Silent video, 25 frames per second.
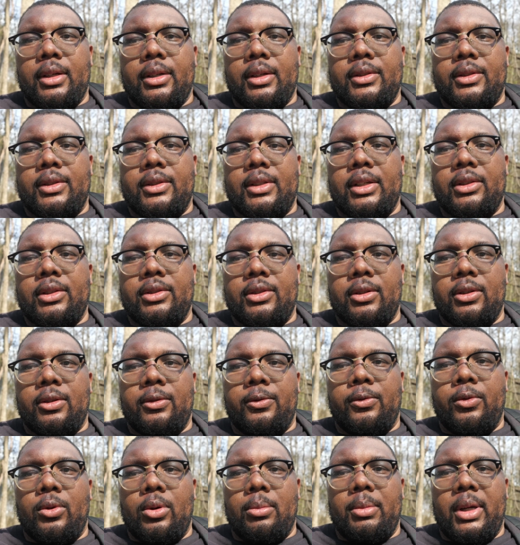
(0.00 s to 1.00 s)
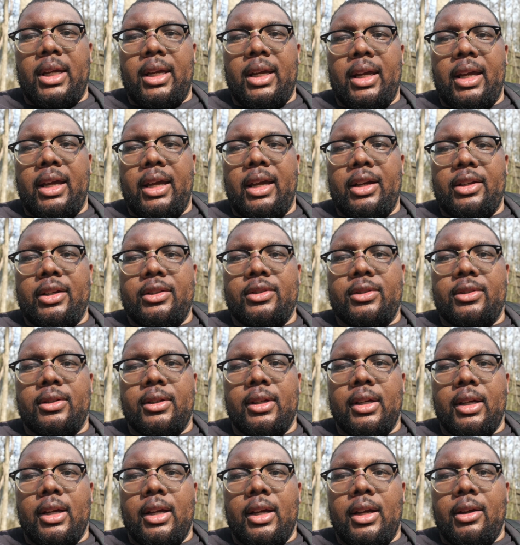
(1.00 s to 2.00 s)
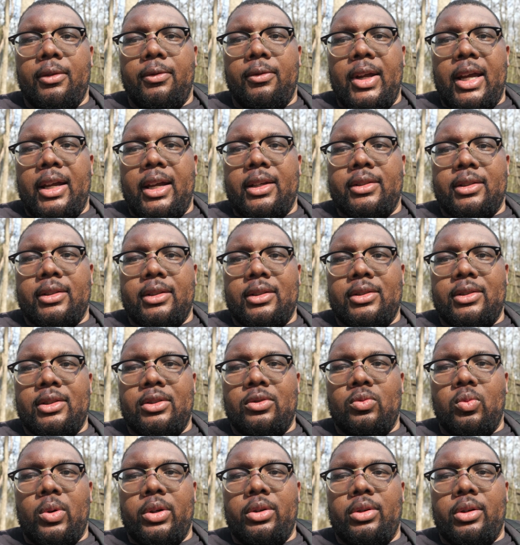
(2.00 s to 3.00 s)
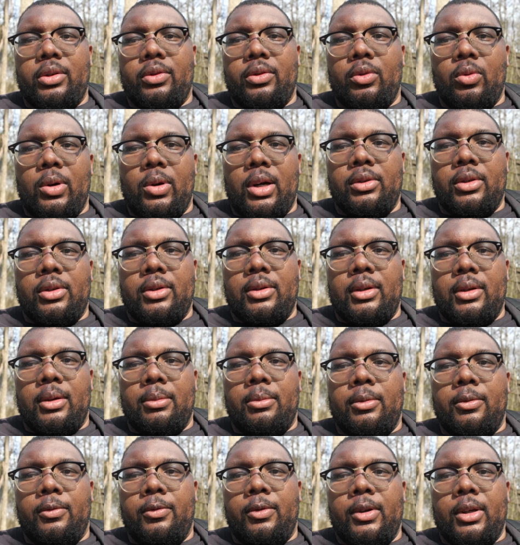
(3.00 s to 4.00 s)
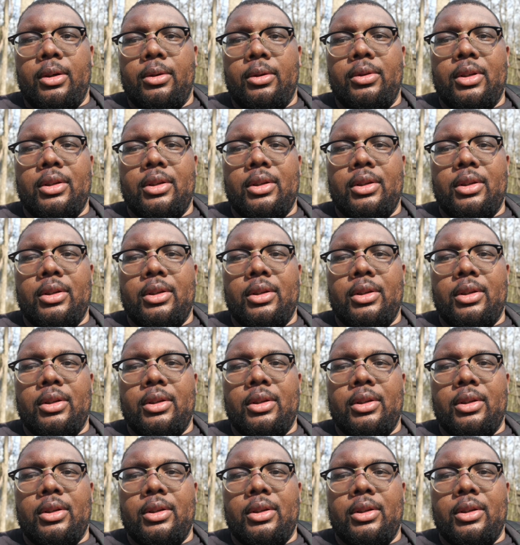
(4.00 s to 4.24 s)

sensor format has fast lenses where you can throw out the depth of field.